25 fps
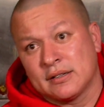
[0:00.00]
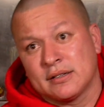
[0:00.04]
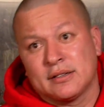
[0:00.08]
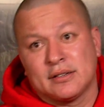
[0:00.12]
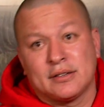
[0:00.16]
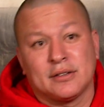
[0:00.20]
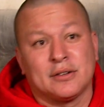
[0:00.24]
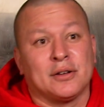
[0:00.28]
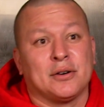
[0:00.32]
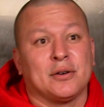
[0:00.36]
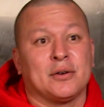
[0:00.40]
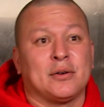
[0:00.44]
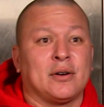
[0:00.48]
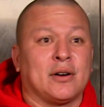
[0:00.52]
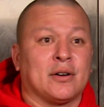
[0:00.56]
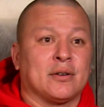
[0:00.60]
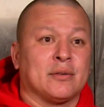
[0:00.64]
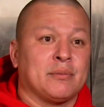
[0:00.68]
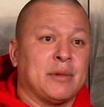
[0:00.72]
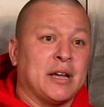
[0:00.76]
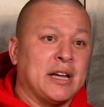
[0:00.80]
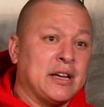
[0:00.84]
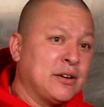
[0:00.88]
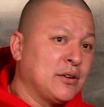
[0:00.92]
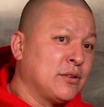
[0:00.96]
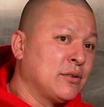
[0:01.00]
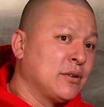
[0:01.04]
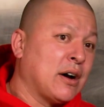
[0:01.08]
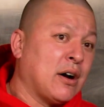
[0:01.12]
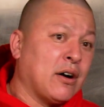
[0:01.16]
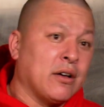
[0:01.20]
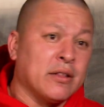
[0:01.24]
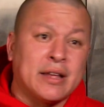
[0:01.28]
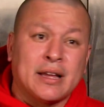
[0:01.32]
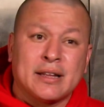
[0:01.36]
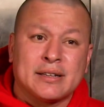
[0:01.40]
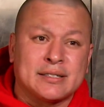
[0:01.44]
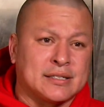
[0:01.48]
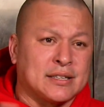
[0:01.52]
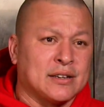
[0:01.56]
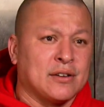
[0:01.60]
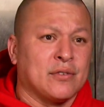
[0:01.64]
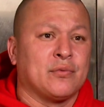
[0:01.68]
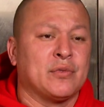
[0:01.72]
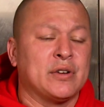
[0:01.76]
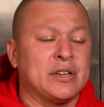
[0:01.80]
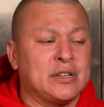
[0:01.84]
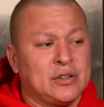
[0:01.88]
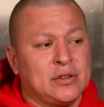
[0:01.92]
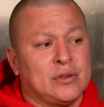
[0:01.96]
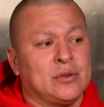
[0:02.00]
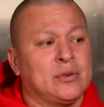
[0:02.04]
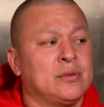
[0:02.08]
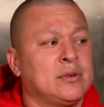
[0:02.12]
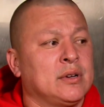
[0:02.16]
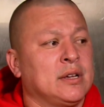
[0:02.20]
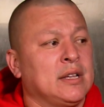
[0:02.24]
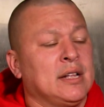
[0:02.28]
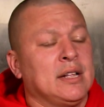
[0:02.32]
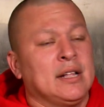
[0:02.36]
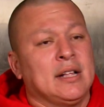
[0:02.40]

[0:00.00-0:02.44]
you know, our mayo, all that stuff we do